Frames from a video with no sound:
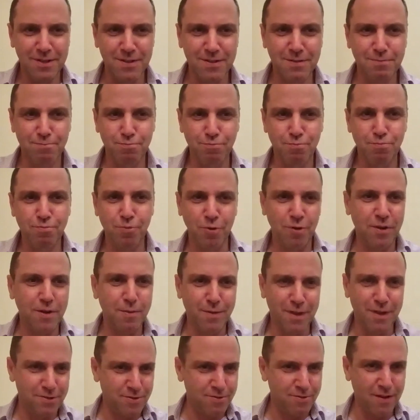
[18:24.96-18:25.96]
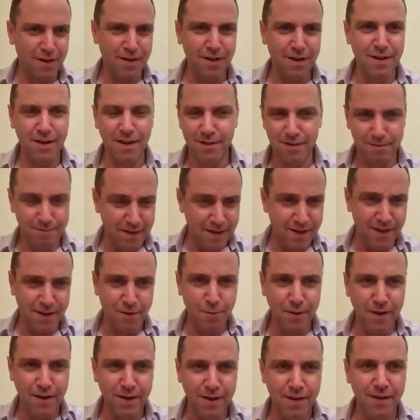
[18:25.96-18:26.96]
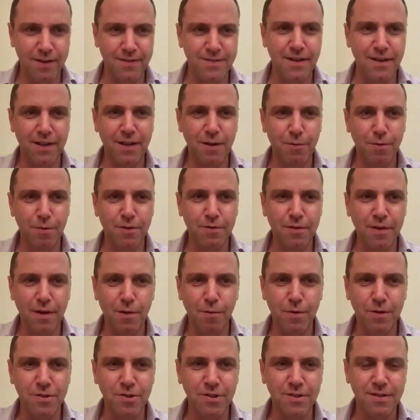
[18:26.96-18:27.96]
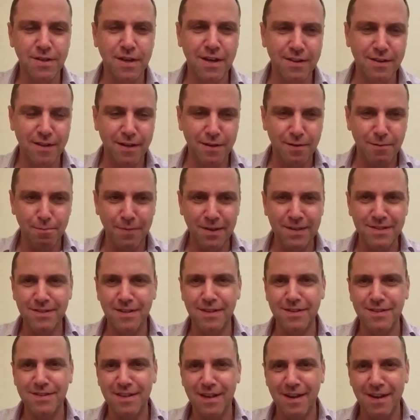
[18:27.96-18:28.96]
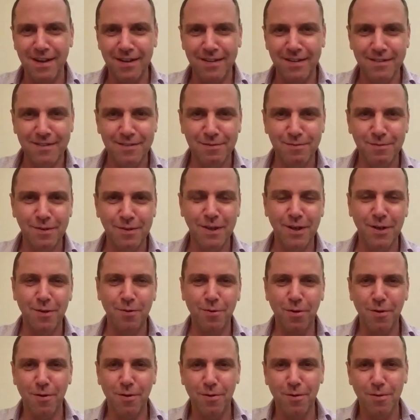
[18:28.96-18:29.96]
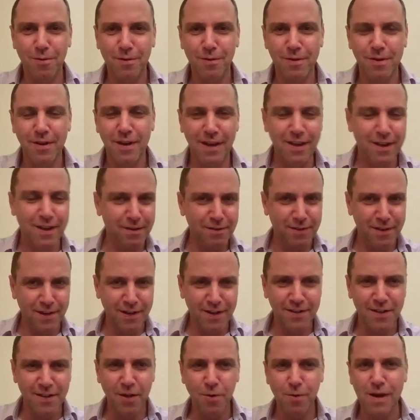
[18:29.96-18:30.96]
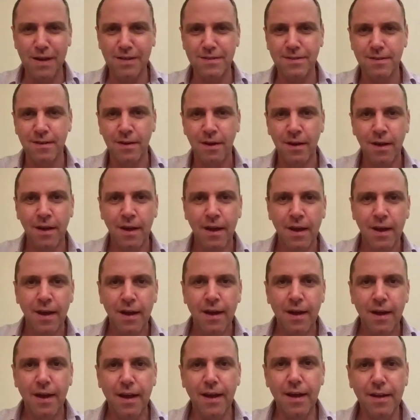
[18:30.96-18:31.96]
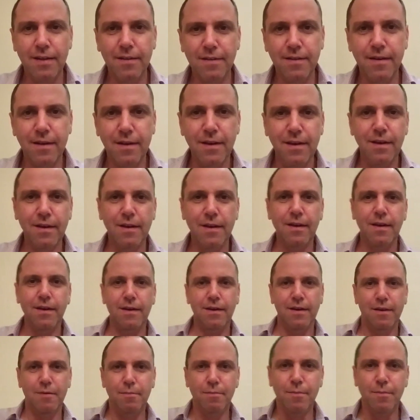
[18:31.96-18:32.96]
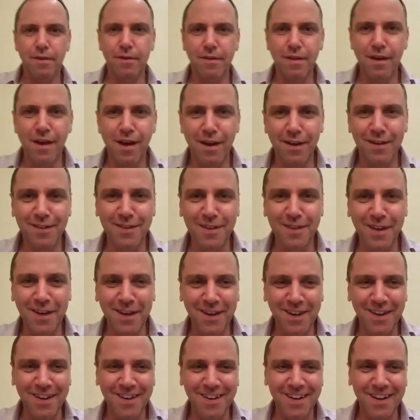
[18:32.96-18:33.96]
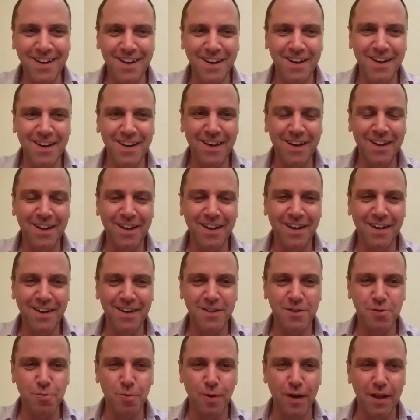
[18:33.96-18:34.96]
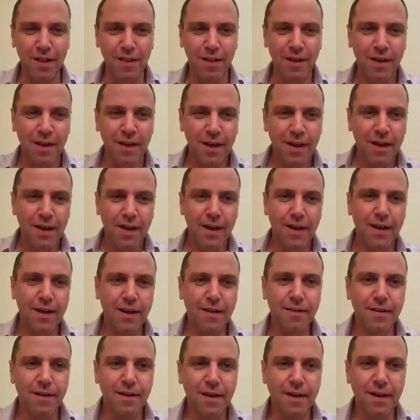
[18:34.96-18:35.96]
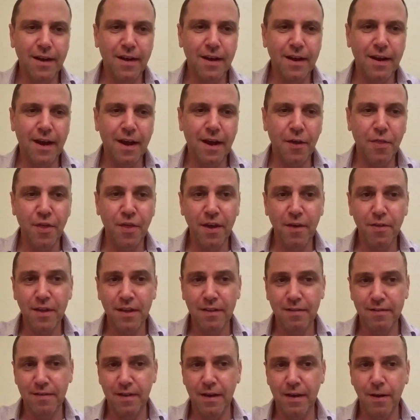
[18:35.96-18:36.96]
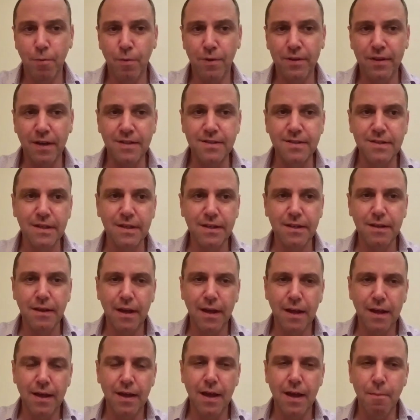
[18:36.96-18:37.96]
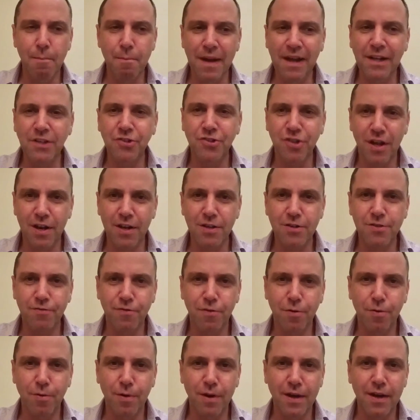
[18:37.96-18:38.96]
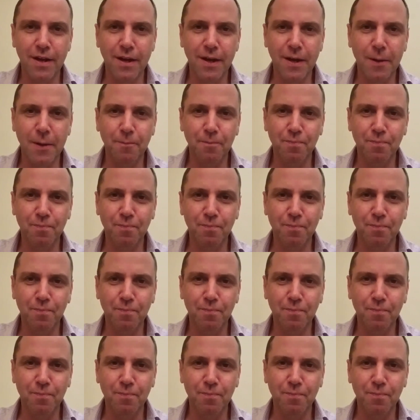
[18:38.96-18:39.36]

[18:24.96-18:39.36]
it's pretty much, I agree exactly what you said, the business side here in New York, here in the US, and the R&D in Israel. And I think that what I see, a main challenge for